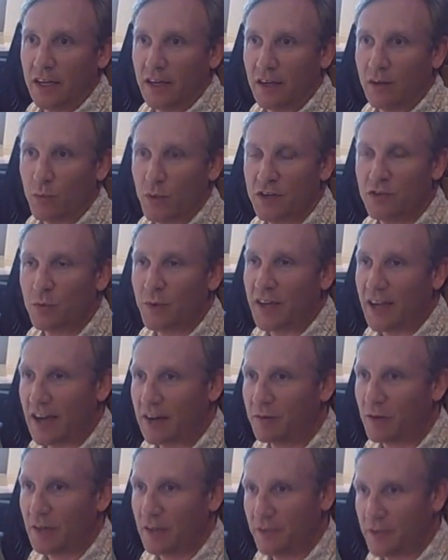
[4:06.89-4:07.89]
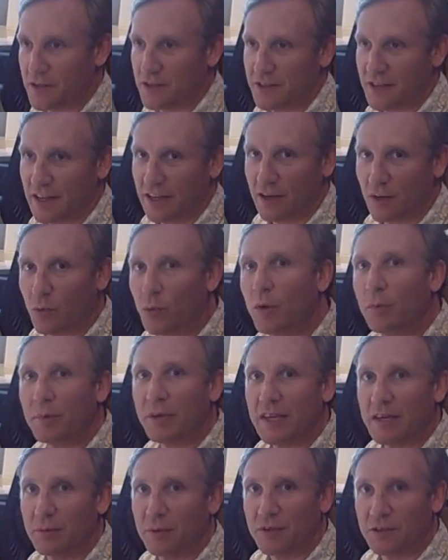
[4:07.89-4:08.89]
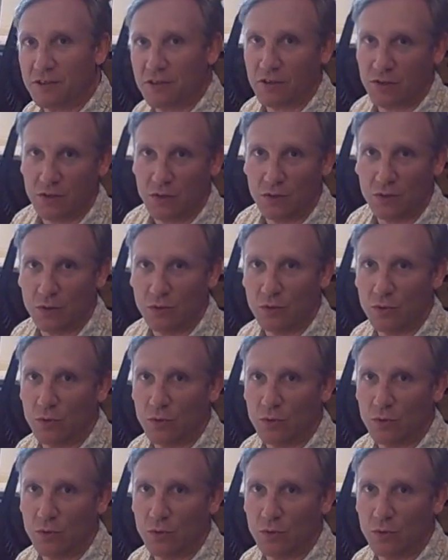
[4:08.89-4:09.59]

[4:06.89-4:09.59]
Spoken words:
And once we have all of this data, we'll be able to